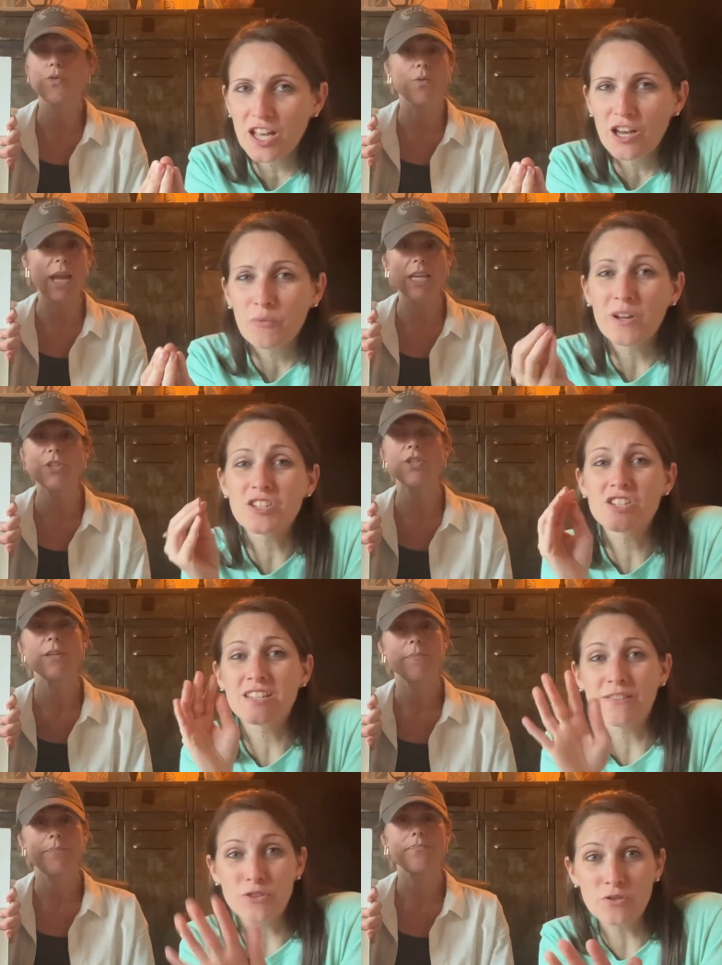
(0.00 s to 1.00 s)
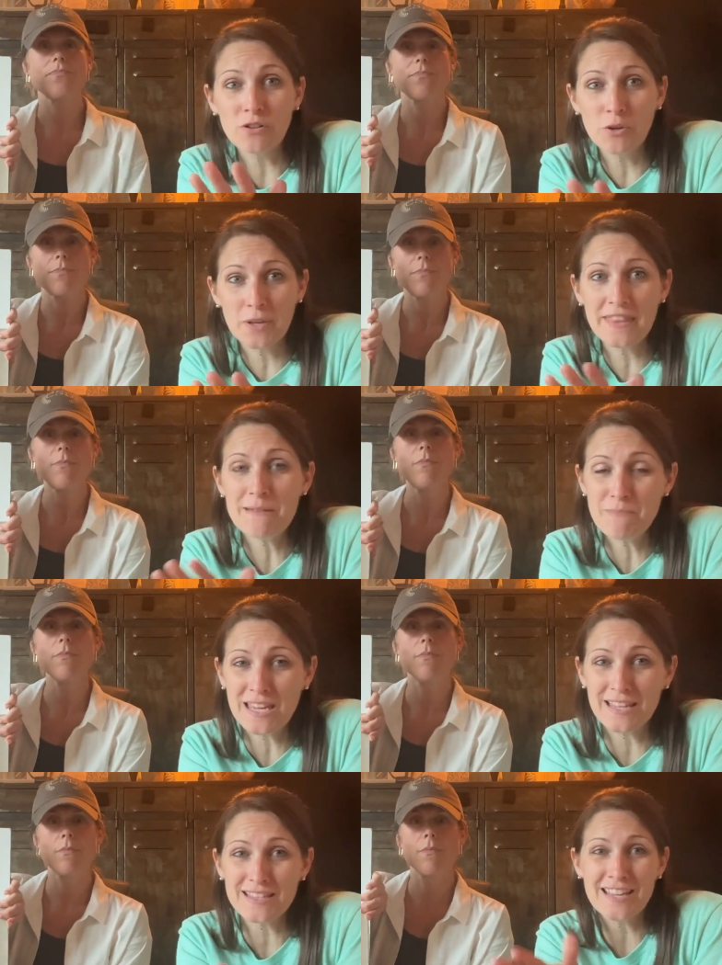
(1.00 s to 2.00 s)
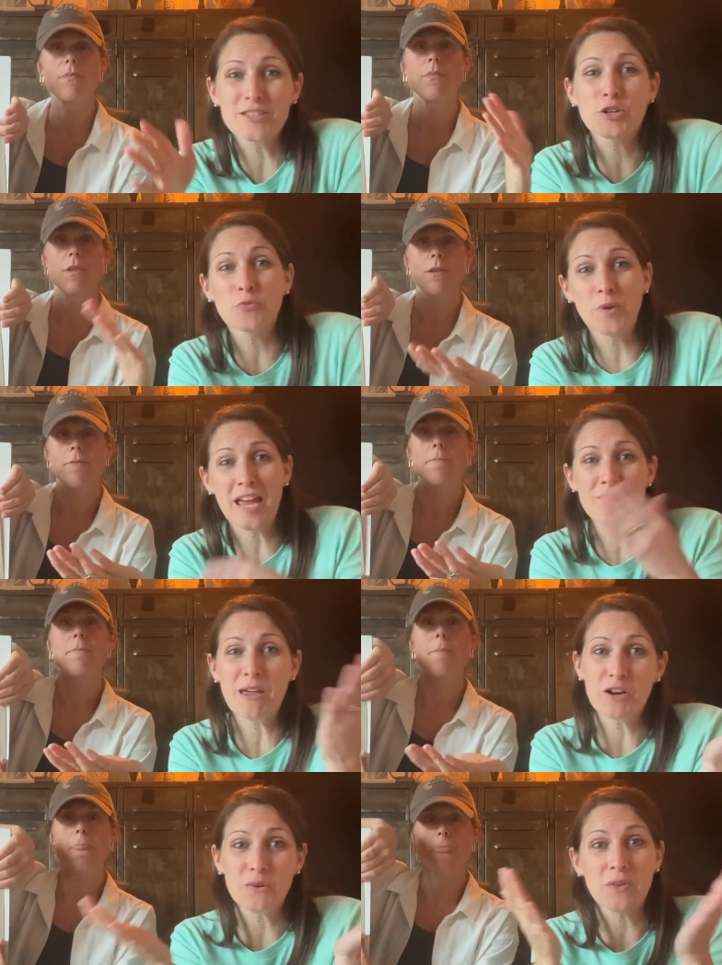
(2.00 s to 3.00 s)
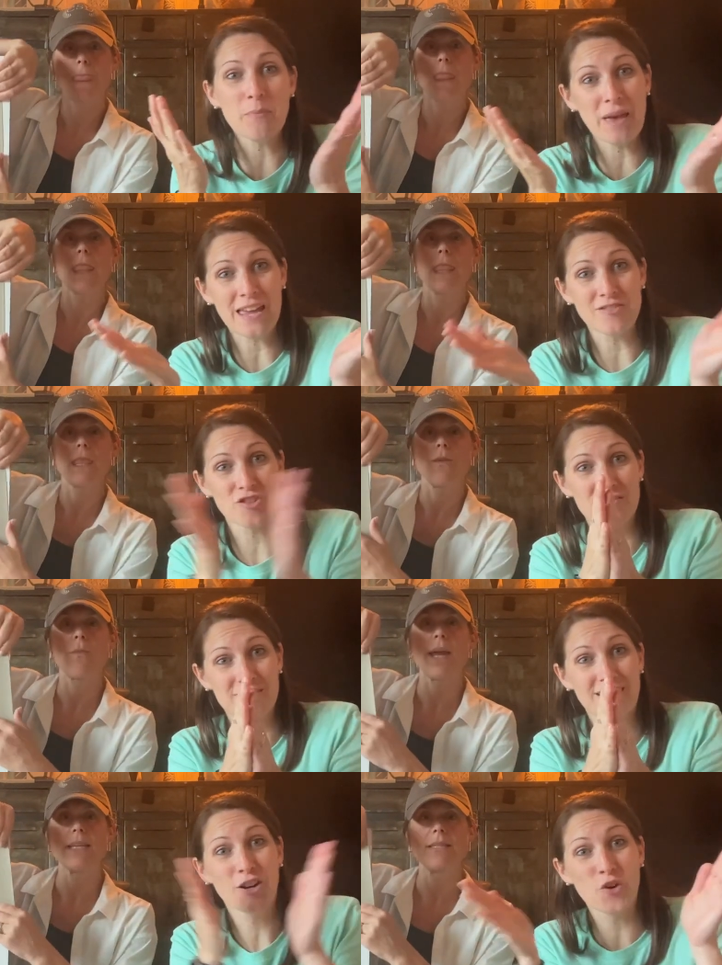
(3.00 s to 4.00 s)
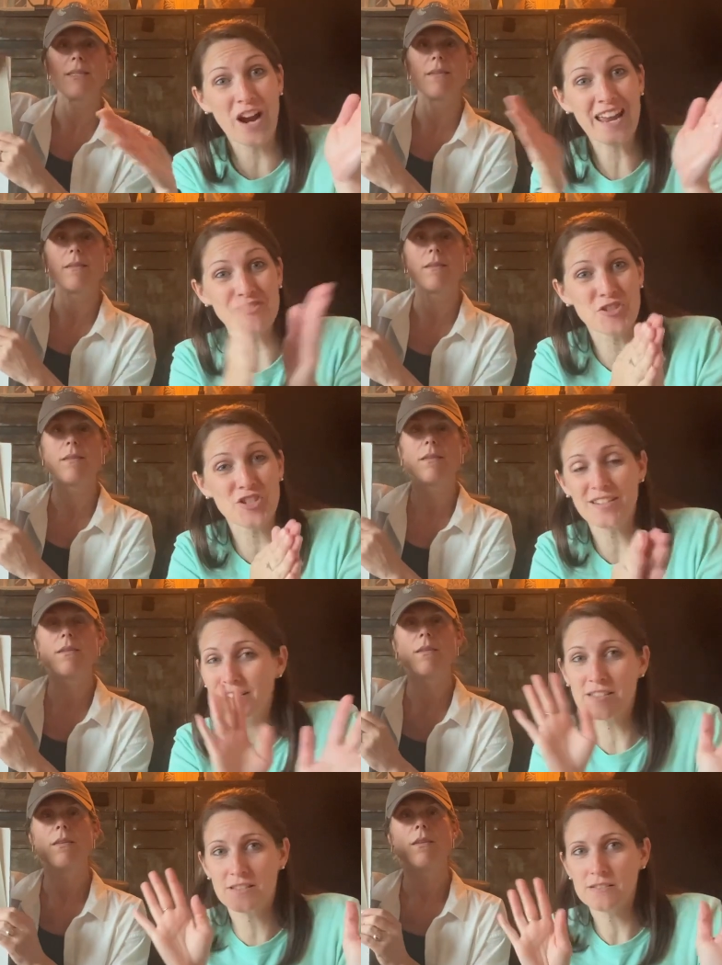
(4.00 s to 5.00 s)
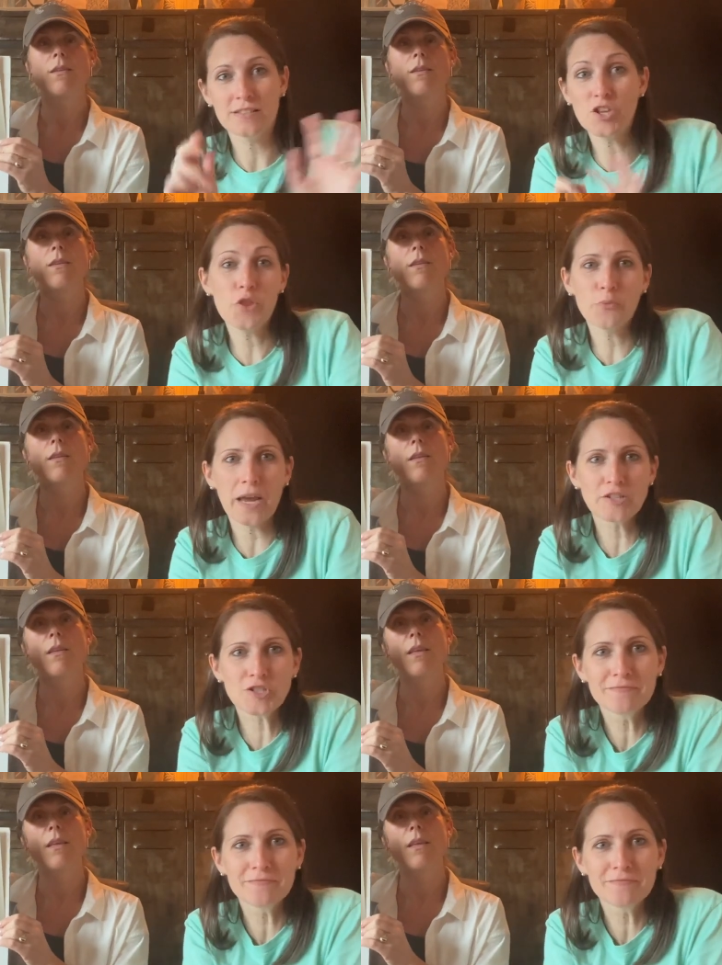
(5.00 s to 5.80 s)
Speaker 1: greige. Which, if you don't know what that means, it's a gray married with a beige. Right. Grayish. It's it's all the rage.